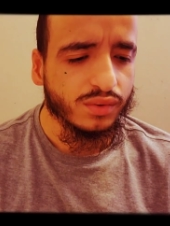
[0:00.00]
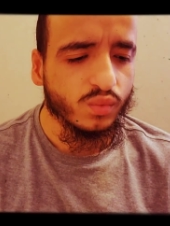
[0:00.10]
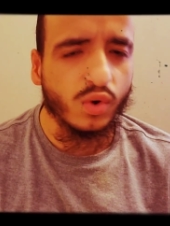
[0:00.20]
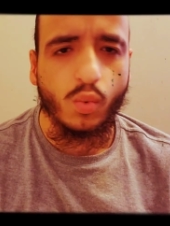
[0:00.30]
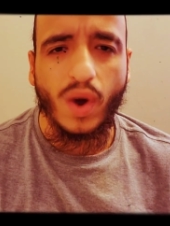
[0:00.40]

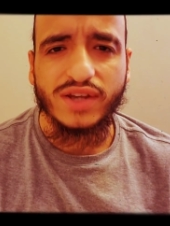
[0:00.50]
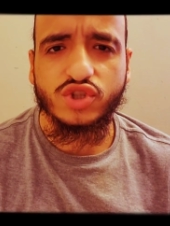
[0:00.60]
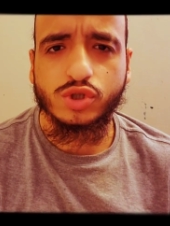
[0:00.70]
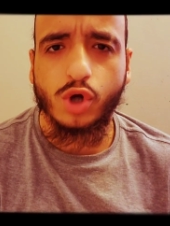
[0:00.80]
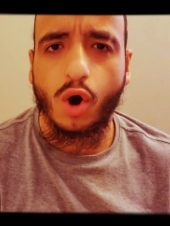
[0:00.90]
with a white
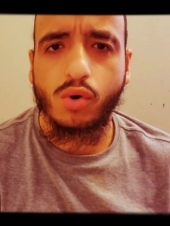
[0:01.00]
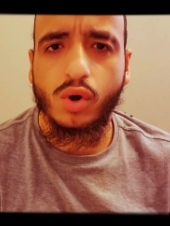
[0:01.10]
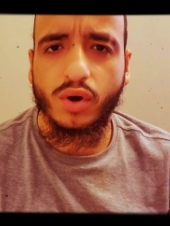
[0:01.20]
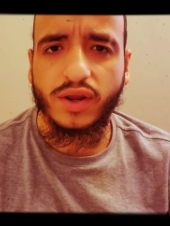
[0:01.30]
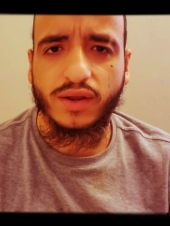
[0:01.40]
skull
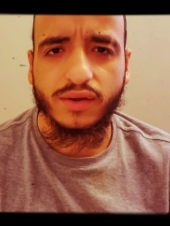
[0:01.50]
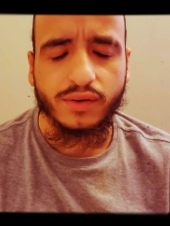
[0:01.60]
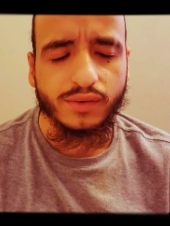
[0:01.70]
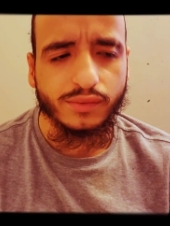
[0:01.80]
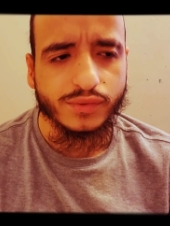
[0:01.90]
on it,
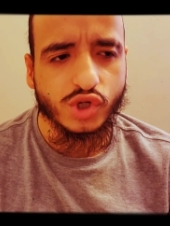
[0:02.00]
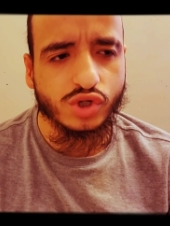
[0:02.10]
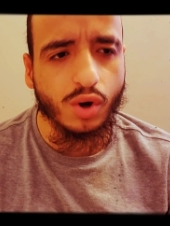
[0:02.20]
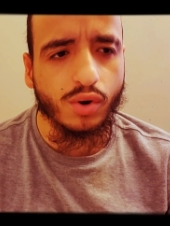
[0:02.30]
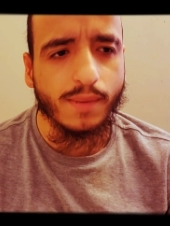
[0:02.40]

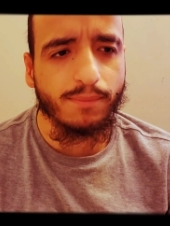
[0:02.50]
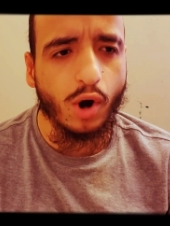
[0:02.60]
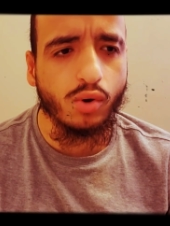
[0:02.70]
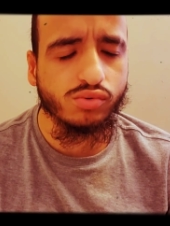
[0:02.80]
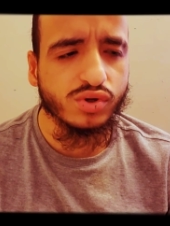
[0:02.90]
skull and
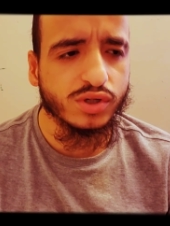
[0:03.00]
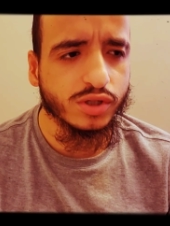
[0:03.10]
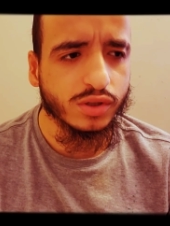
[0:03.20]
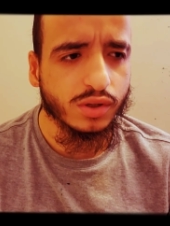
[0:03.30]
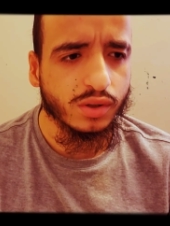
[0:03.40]
bones.